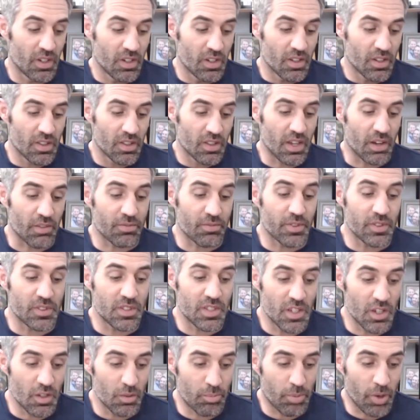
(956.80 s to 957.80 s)
that
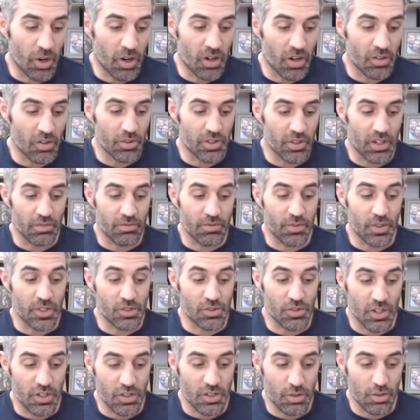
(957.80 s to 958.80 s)
fatigue part or that
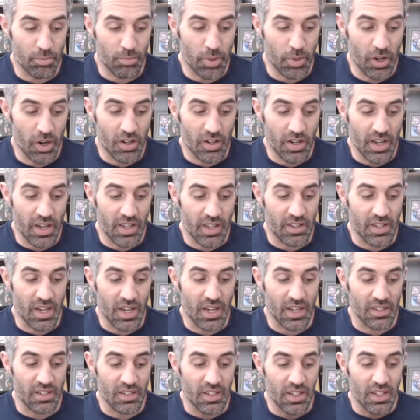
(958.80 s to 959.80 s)
frustration part and
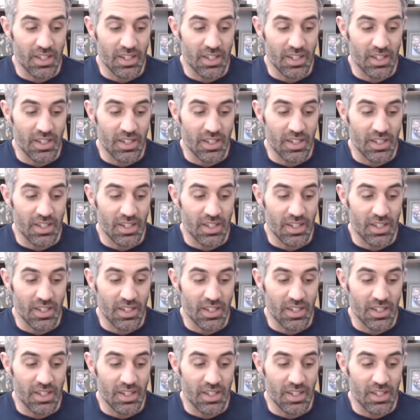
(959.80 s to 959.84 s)
that